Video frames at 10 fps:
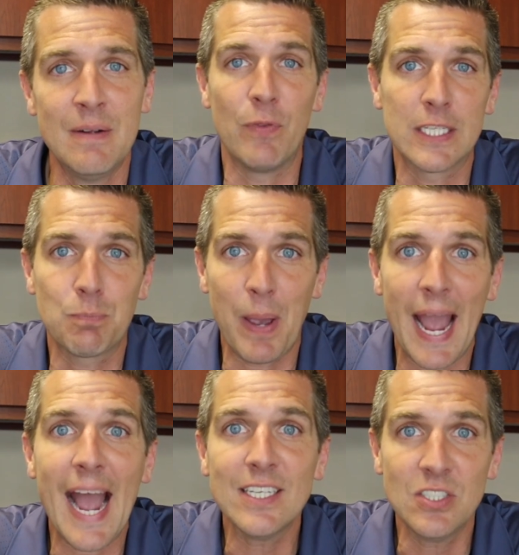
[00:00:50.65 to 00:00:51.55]
This
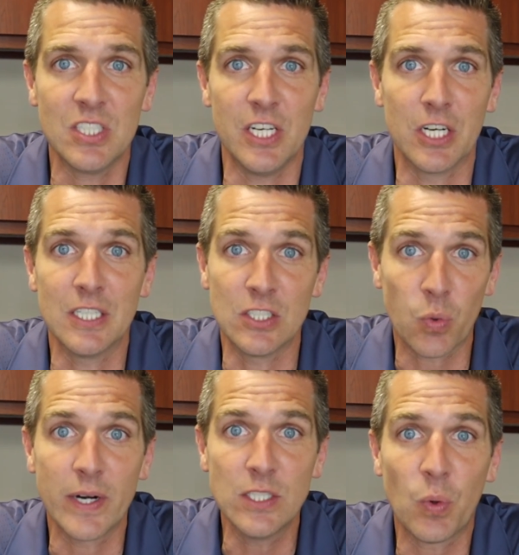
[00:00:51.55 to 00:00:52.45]
past year, in
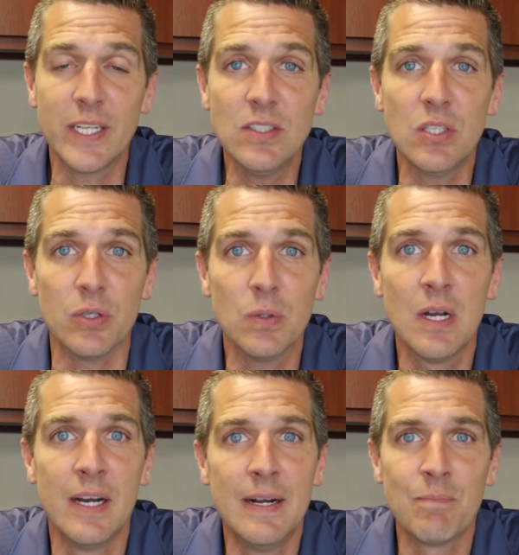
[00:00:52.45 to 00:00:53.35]
2022,
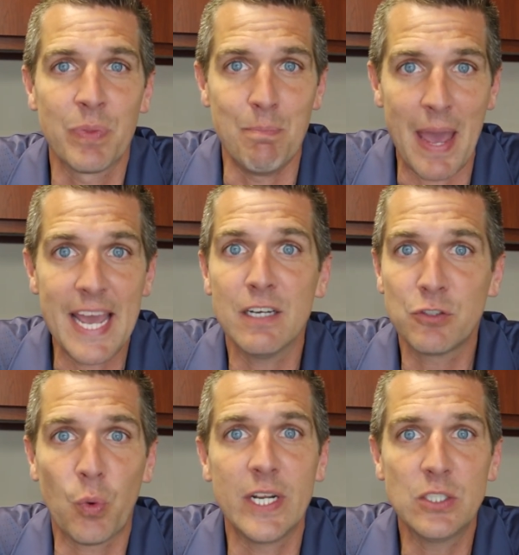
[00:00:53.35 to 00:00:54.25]
May of
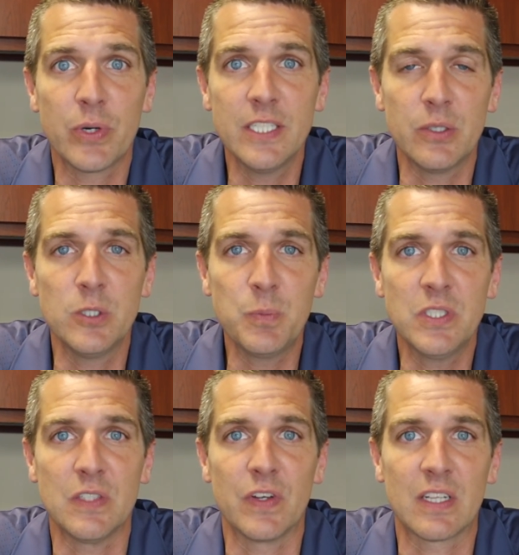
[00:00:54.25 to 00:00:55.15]
2022
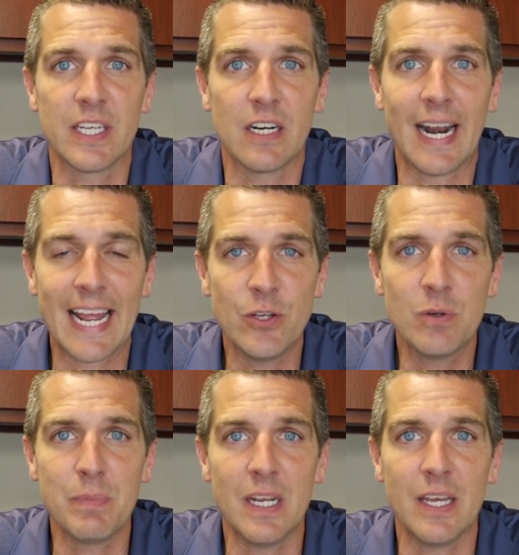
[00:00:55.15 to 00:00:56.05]
specifically, at our annual
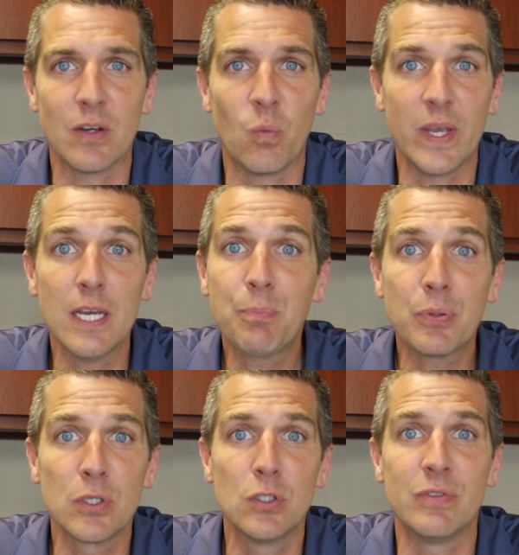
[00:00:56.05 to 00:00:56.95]
meeting, we
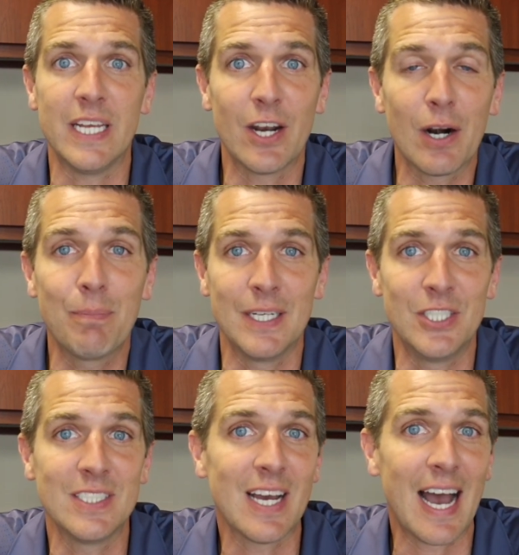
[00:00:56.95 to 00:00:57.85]
approved in our
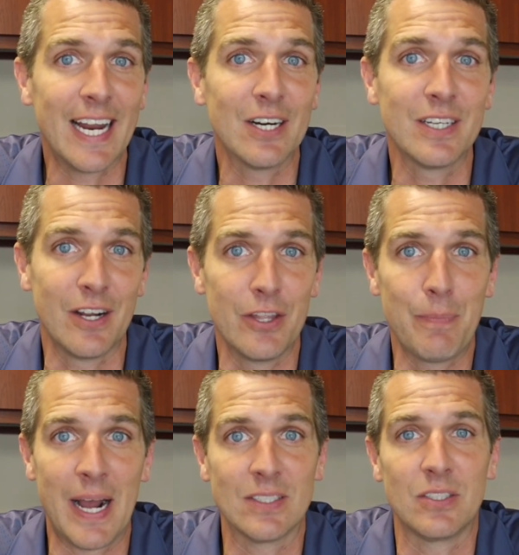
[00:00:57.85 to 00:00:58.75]
budget to hire another
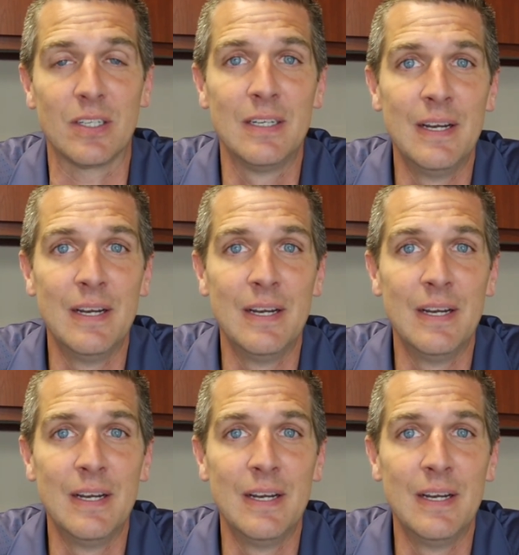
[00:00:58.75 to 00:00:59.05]
pastor.